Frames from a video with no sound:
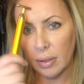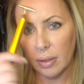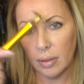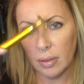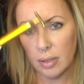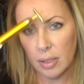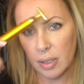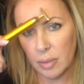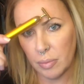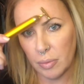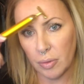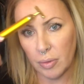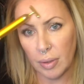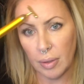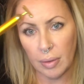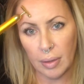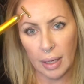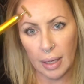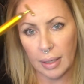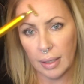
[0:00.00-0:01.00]
smooth out
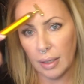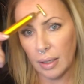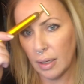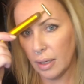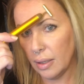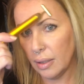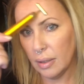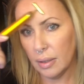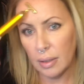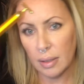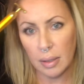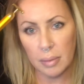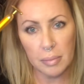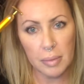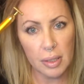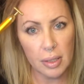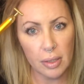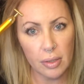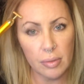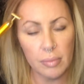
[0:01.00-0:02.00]
any kind of lumps
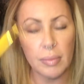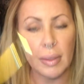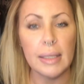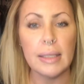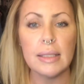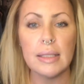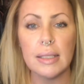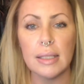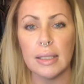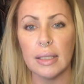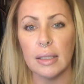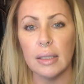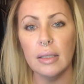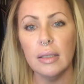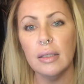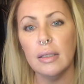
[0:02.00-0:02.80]
that you might see.